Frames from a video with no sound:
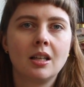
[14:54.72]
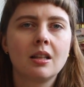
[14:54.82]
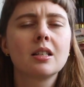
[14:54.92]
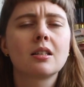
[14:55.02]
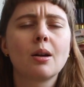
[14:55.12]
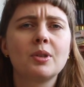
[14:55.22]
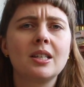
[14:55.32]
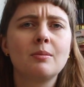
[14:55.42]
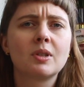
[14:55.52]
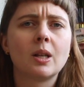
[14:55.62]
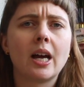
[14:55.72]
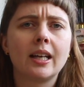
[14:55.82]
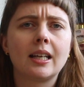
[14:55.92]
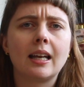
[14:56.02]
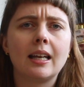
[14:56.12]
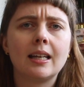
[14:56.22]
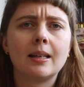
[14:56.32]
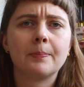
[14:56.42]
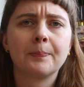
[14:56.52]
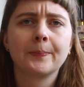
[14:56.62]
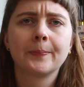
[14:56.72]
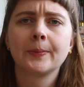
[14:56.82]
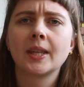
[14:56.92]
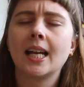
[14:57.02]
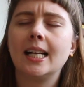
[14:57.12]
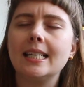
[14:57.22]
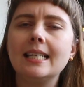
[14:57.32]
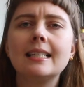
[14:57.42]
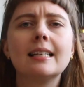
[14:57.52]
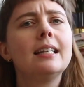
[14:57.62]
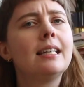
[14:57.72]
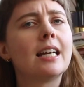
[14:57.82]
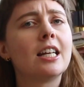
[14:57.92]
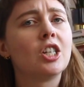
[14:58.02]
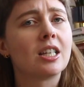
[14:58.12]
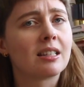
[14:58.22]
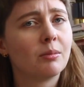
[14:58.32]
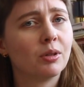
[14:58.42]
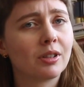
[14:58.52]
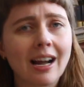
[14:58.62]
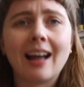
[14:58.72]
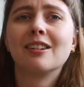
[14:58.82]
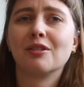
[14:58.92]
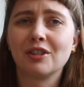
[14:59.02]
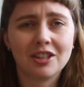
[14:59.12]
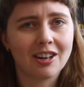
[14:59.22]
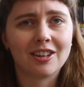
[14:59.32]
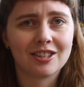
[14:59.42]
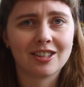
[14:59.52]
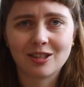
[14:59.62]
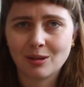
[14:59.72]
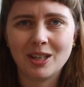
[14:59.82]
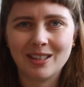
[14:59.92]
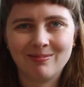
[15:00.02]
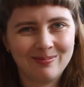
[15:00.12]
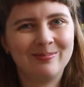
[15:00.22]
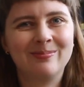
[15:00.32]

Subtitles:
This top seems like a easily digestible kind of intarsia to me.